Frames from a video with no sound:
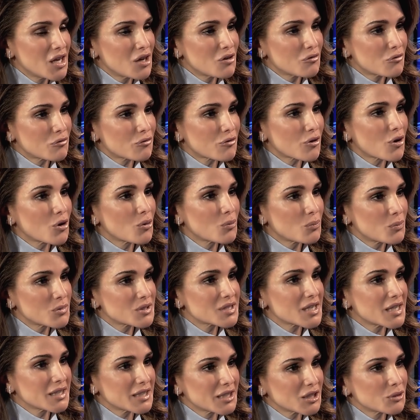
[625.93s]
from
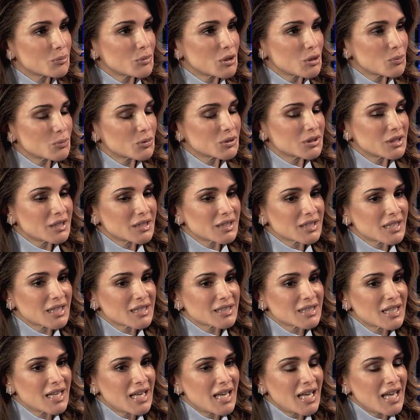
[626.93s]
taking people in.